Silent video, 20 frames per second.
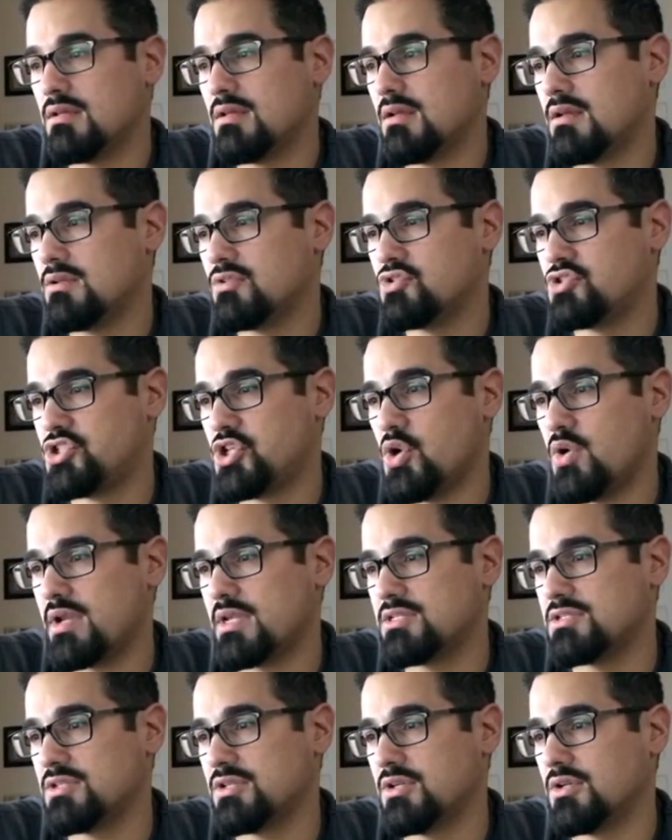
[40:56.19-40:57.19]
showing
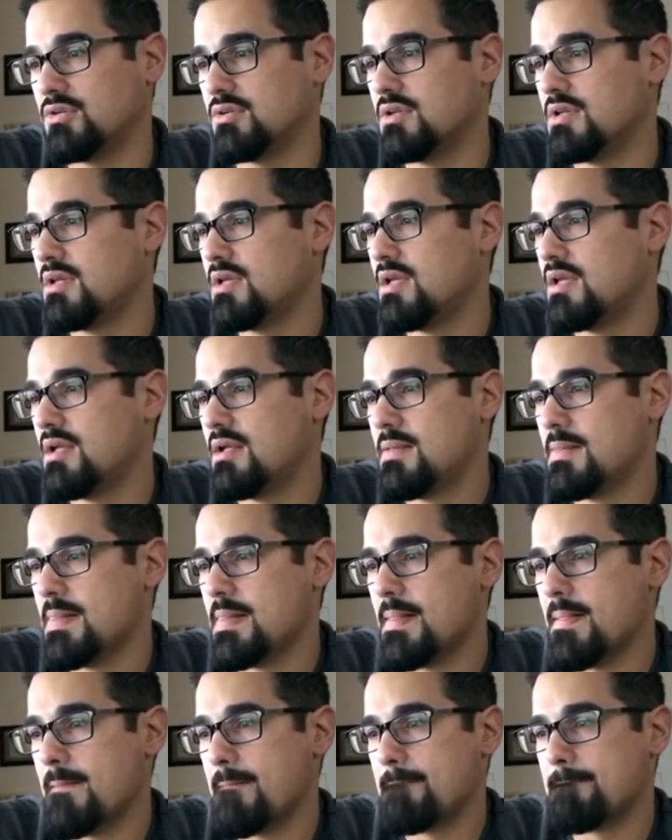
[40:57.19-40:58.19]
it to you.
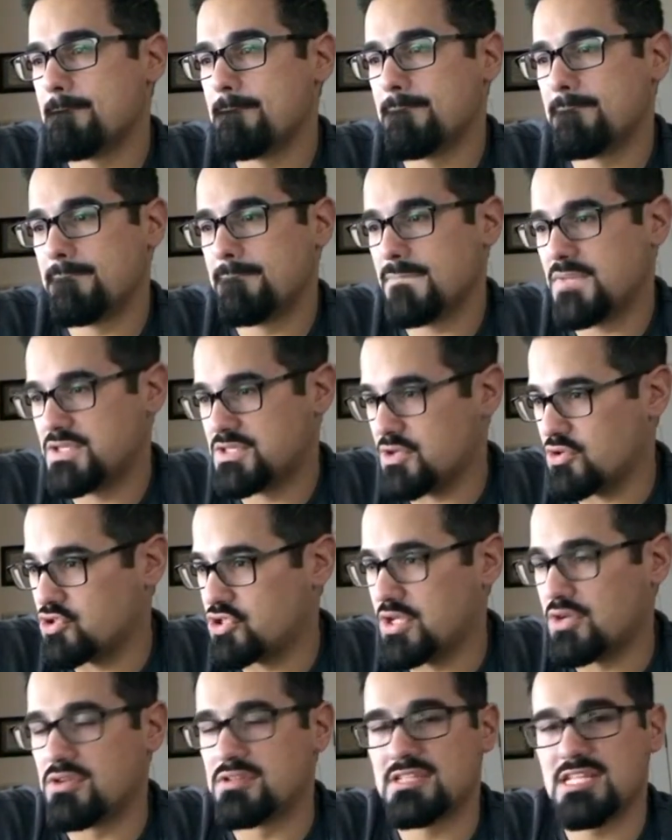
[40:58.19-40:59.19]
So
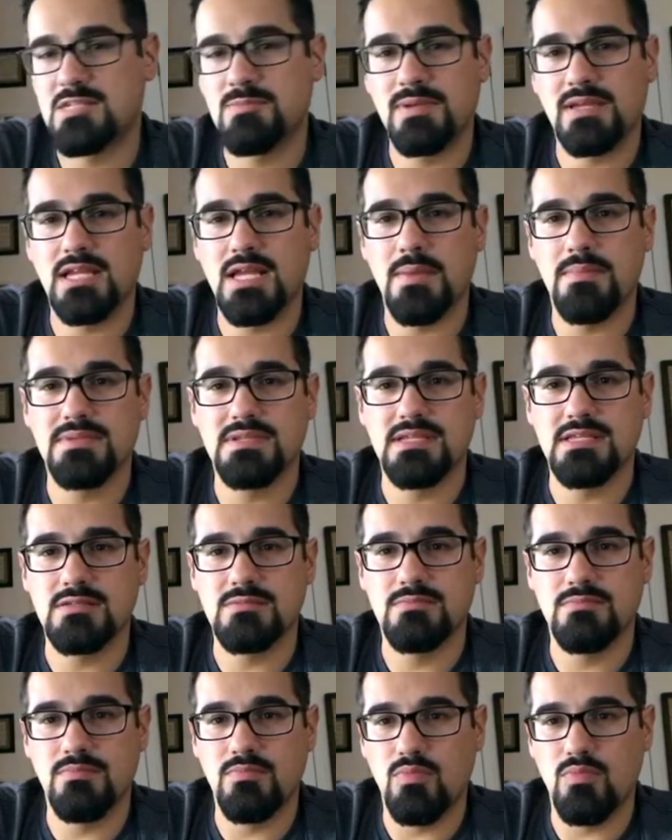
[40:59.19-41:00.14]
Schindler's List becomes